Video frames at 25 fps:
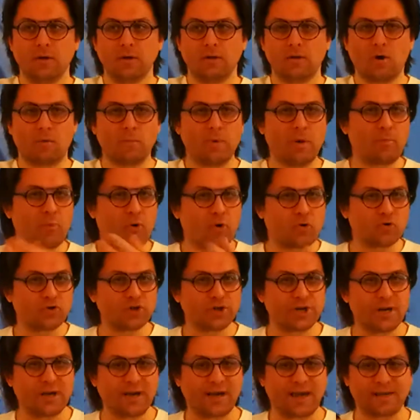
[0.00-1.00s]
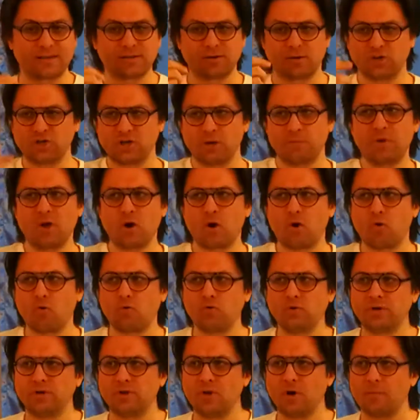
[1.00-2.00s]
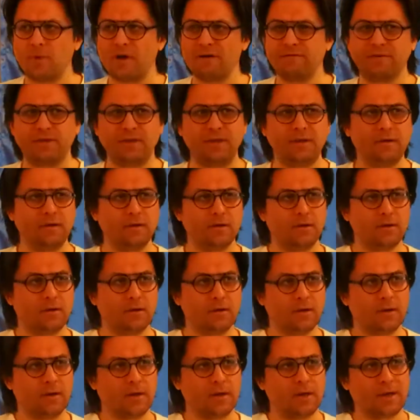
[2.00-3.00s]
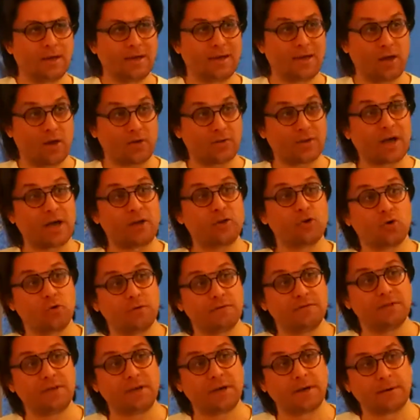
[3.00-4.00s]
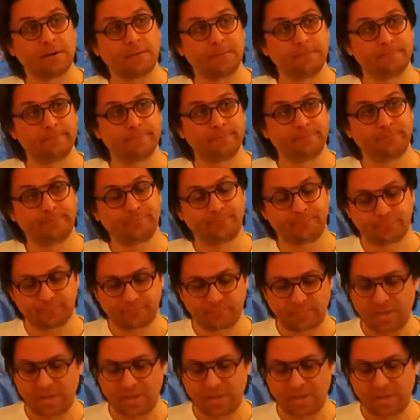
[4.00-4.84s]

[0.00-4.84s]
in the round of a year. Don't forget where you are at this moment and think, yes, 6 months